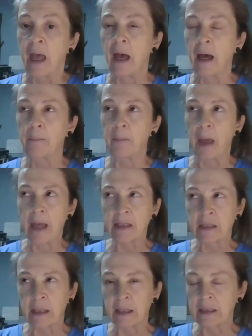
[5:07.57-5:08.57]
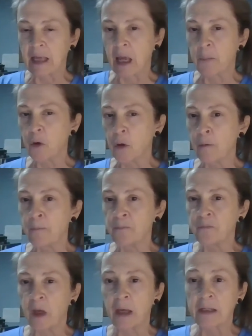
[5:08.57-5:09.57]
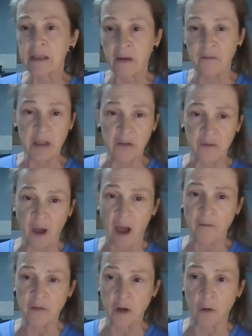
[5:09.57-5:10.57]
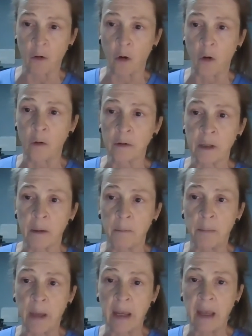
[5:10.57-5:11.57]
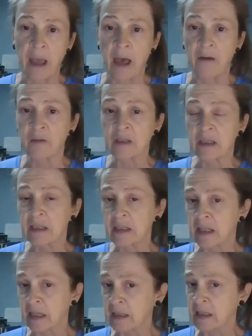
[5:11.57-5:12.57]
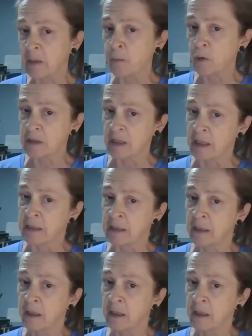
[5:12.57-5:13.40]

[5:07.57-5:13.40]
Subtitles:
As an example, a 75-year-old may have 60%